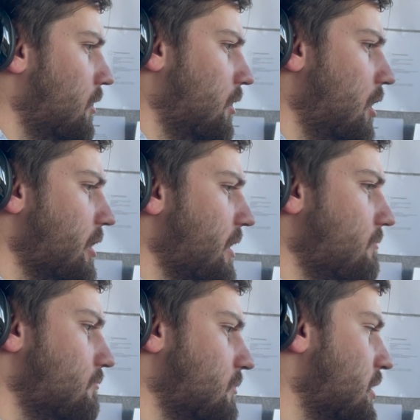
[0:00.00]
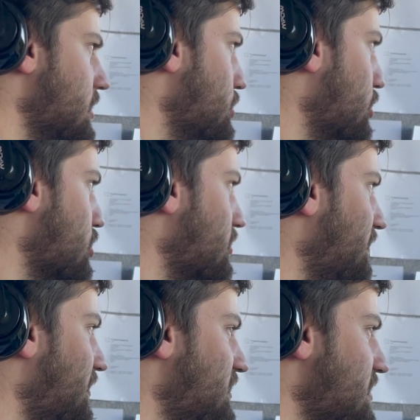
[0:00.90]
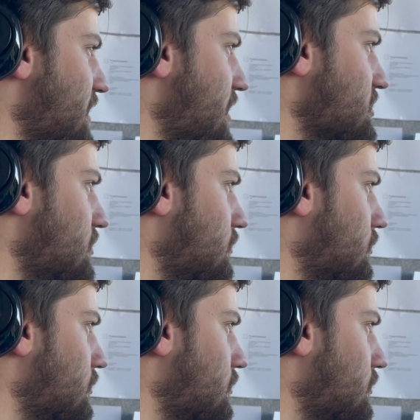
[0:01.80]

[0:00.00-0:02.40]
Okay. You want to go with the 15,000?